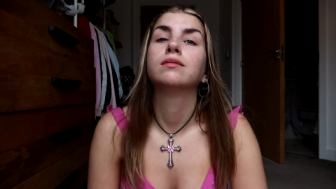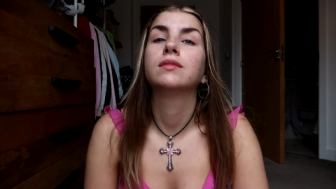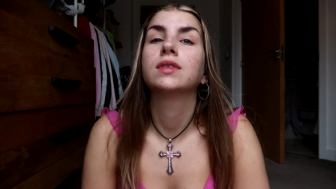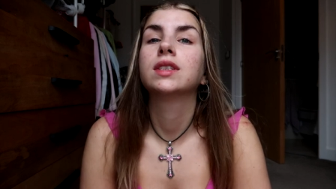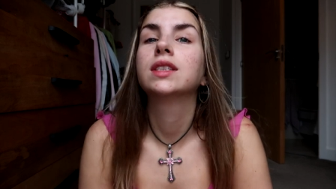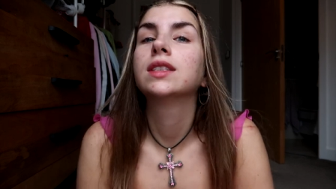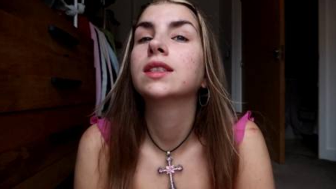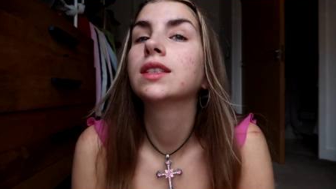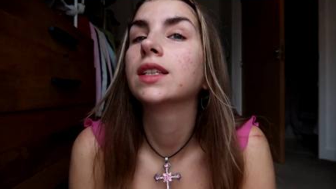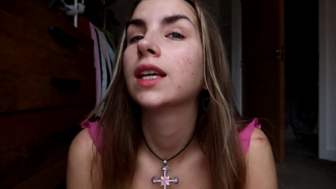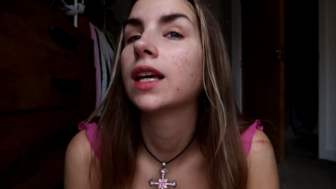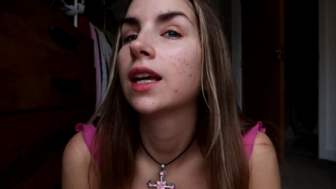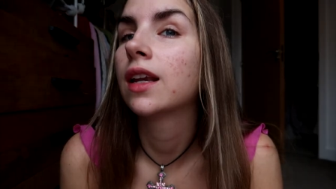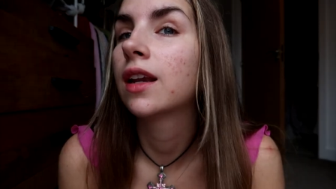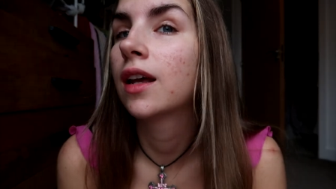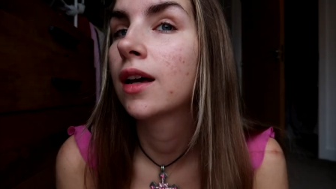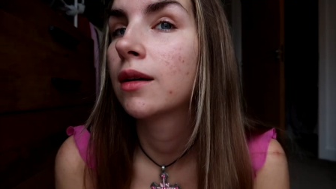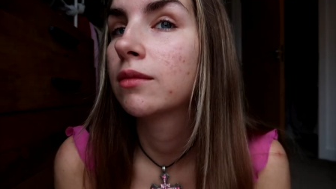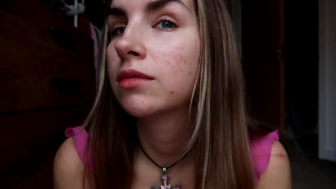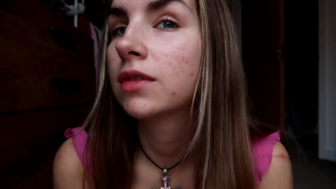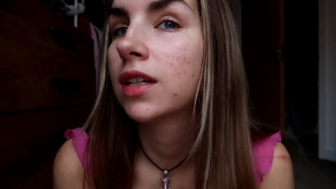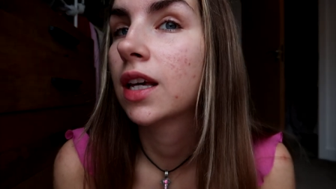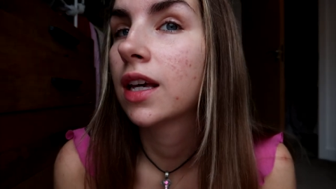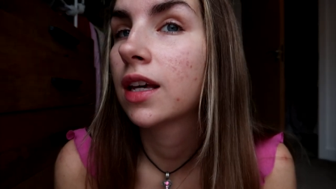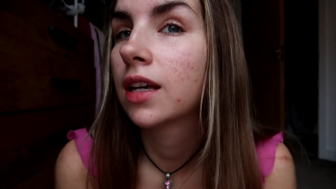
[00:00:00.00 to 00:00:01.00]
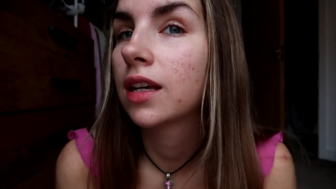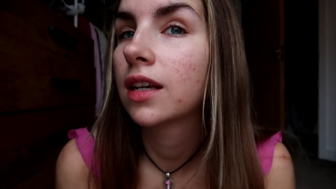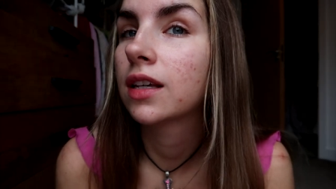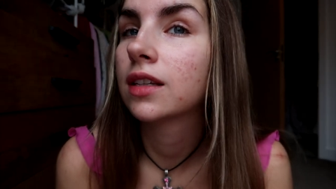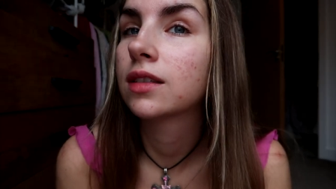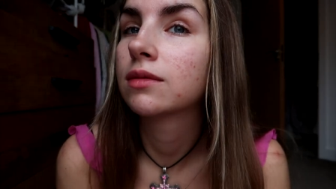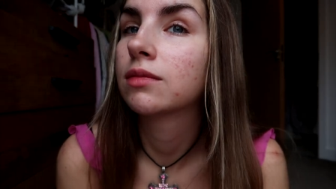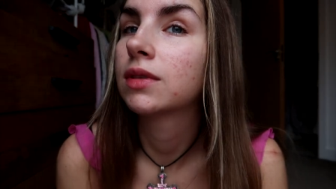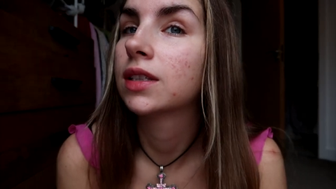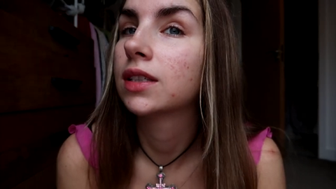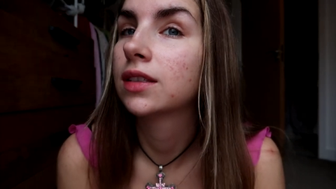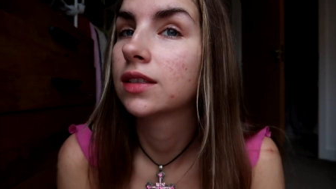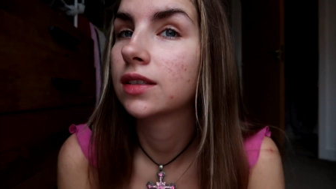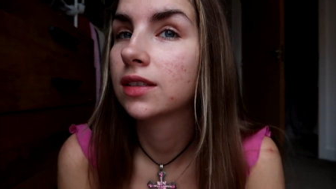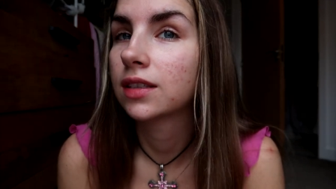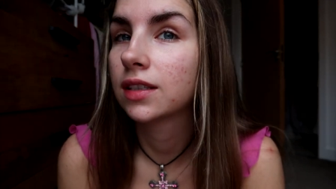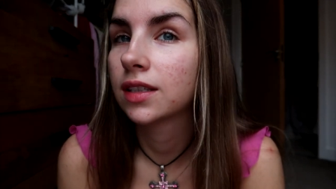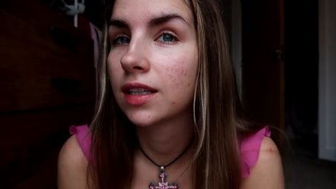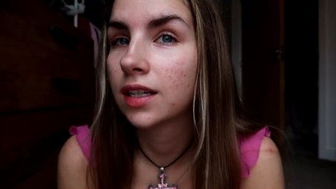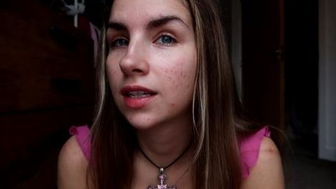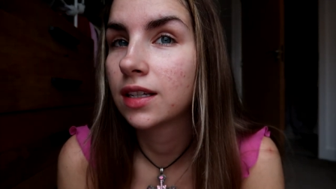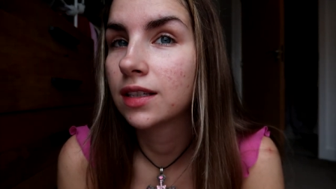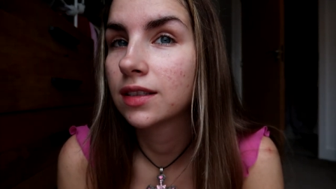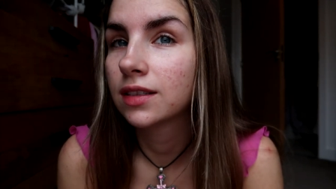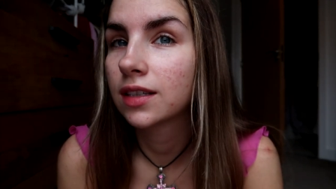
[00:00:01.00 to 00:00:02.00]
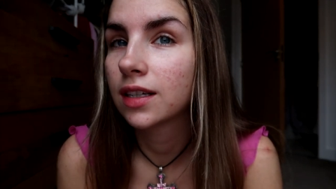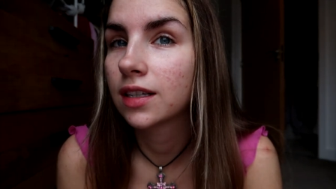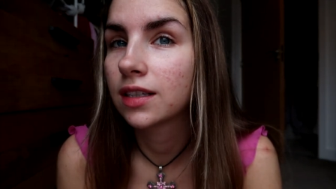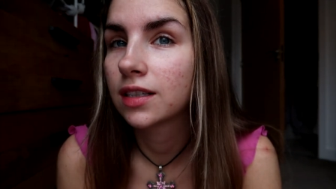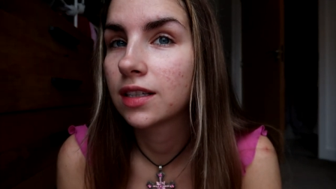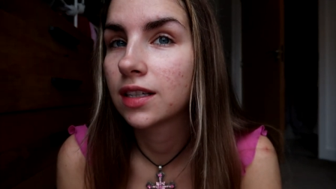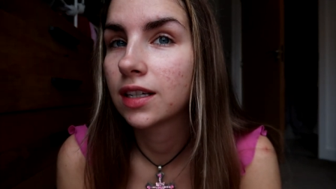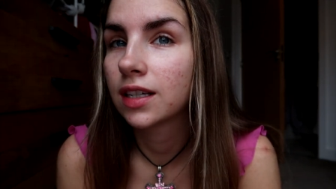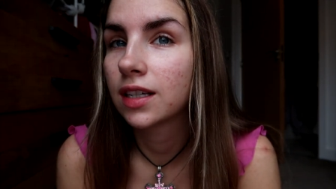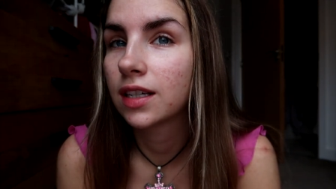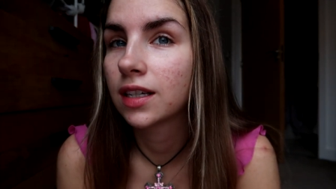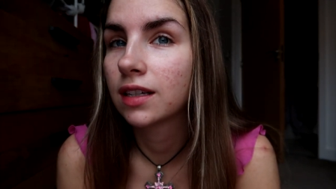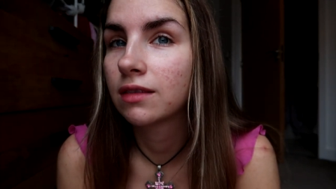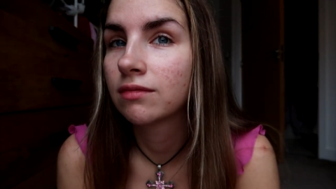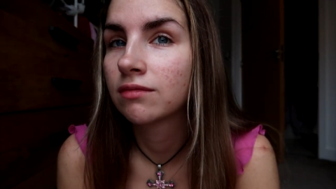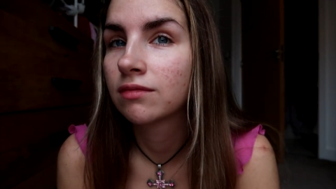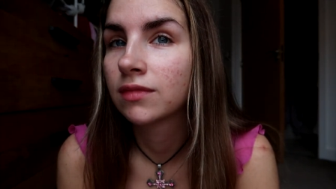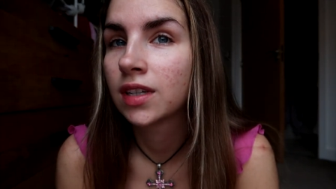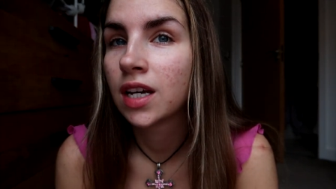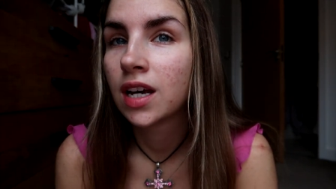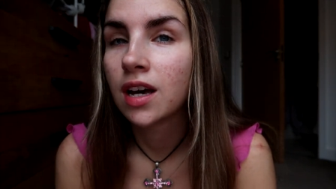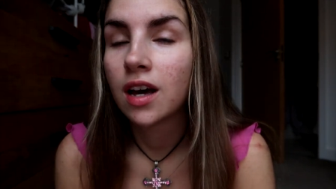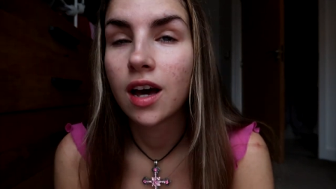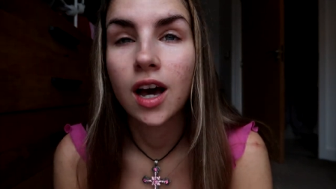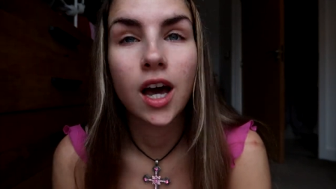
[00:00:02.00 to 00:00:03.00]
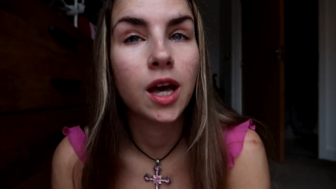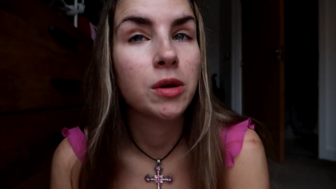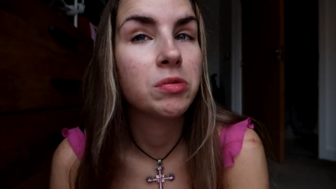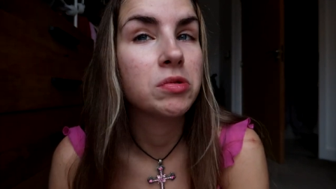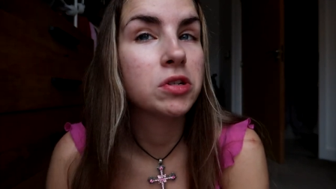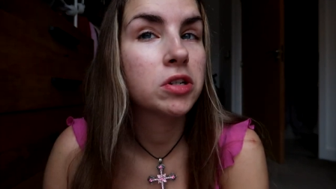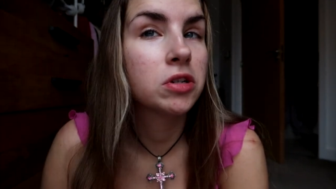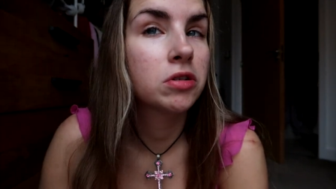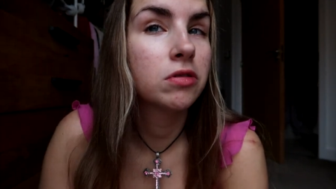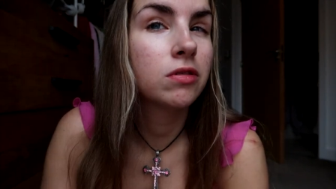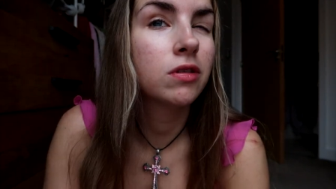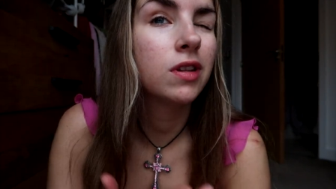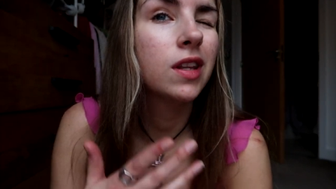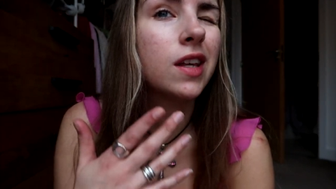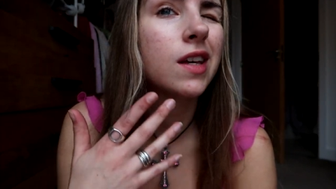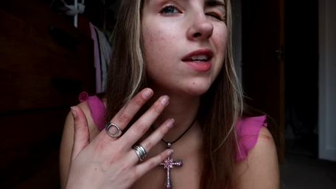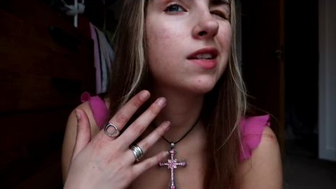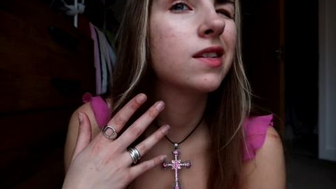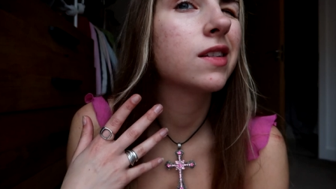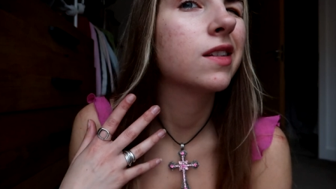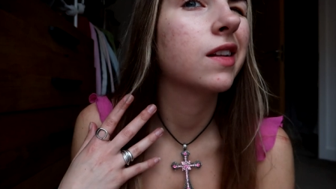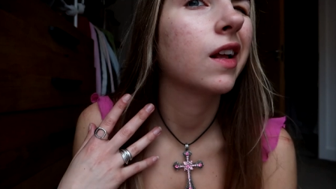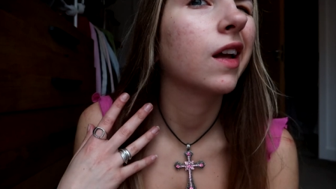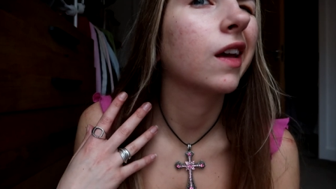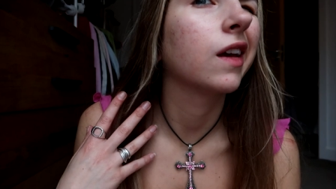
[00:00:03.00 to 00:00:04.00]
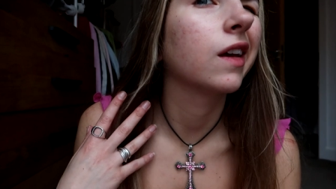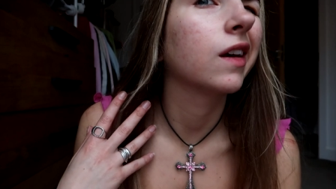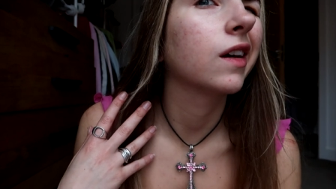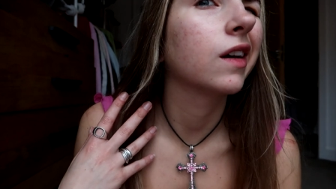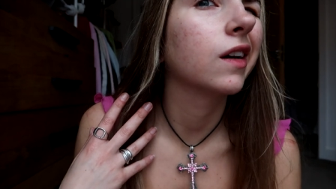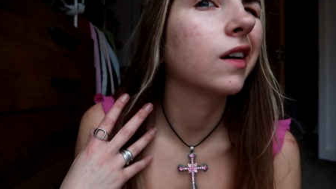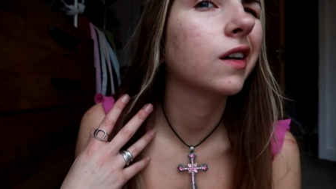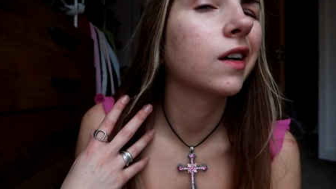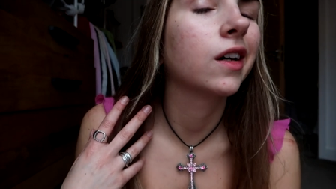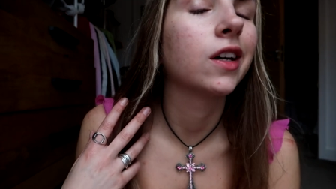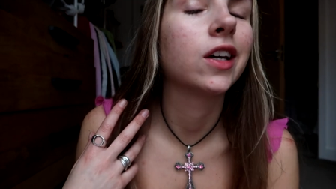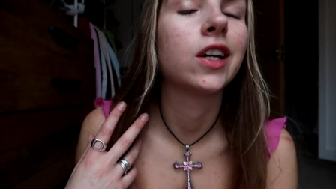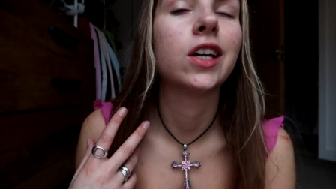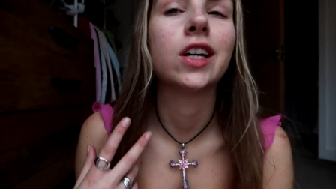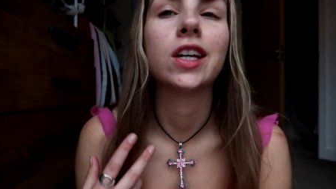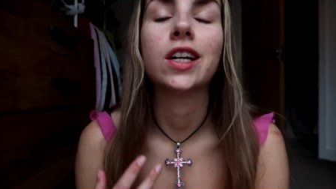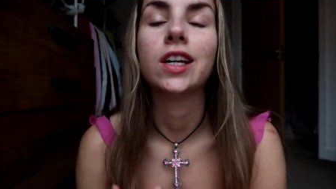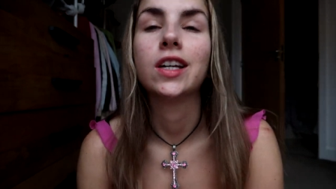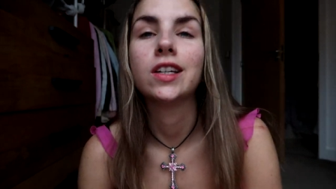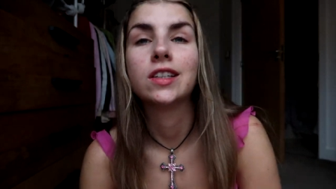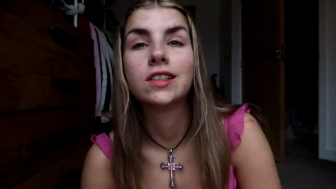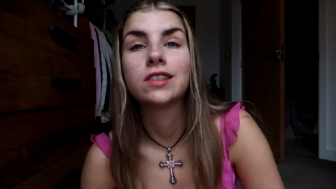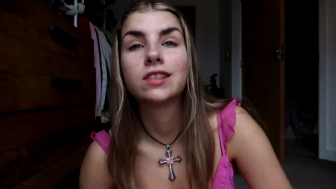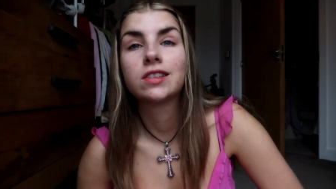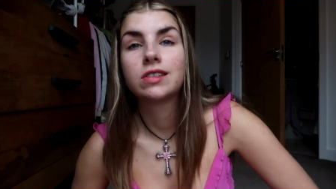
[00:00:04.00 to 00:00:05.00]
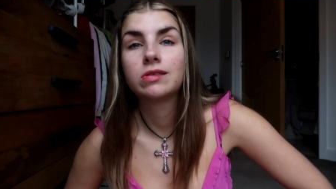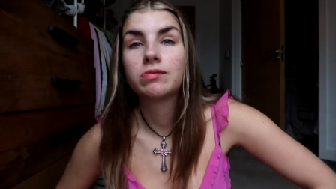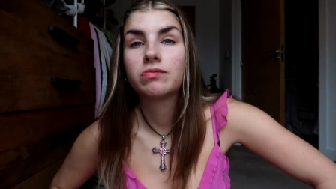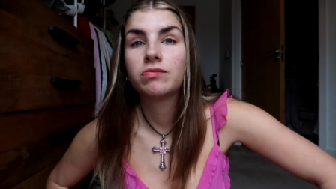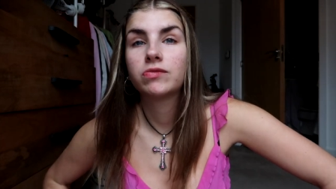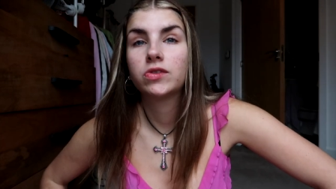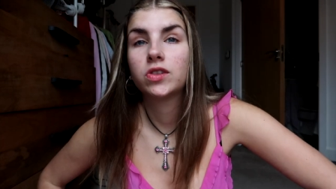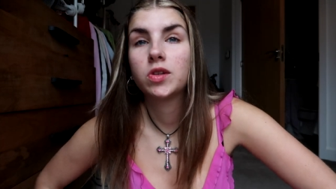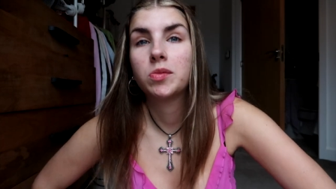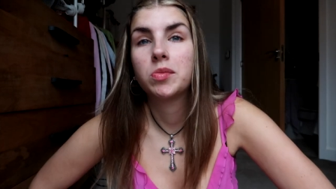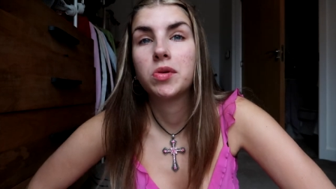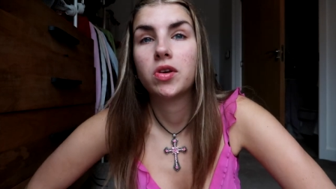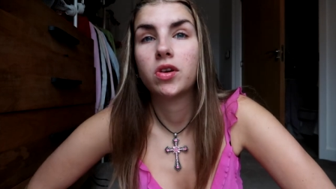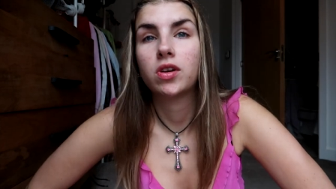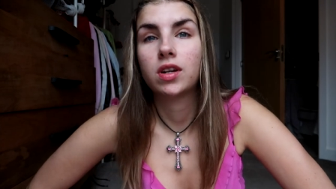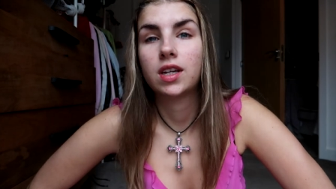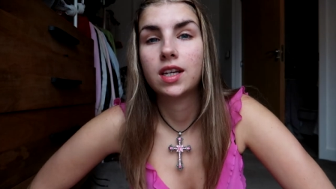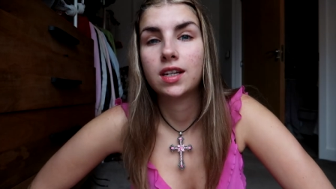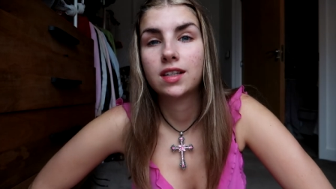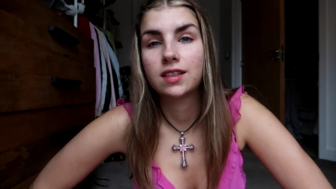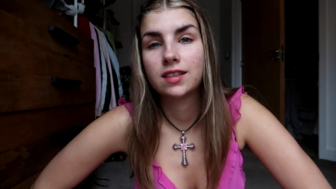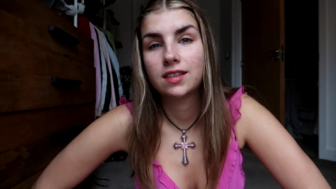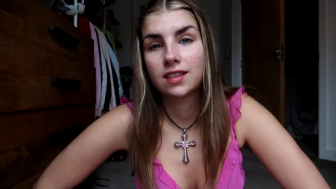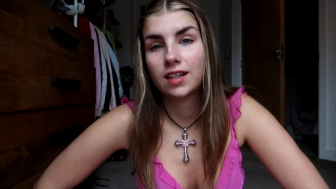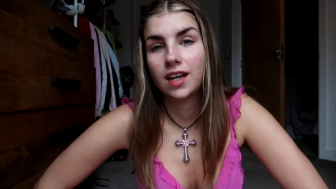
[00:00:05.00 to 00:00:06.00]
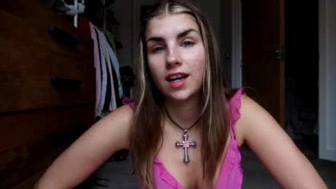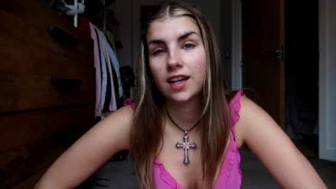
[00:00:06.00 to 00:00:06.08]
Skin update is my skin is actually, I would call this like good, to be honest.